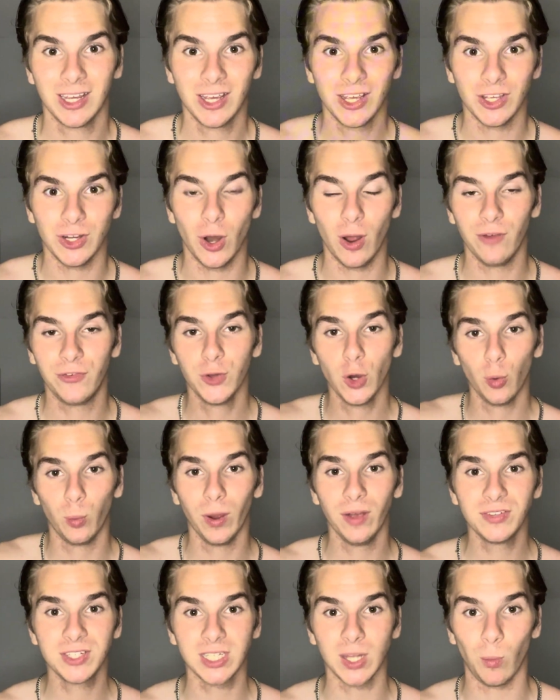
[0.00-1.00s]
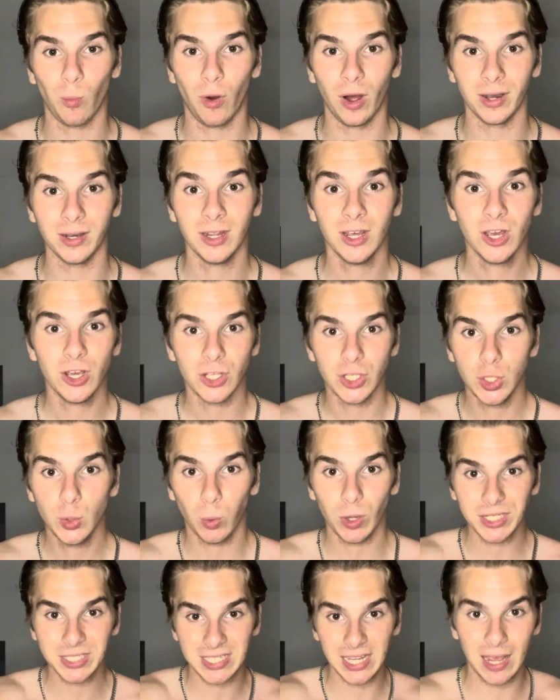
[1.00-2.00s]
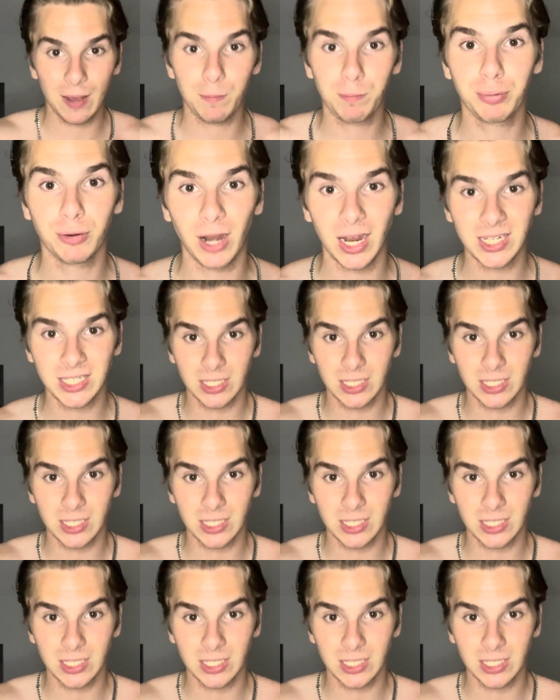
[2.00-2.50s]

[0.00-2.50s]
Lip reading: If you're with someone, you want to impress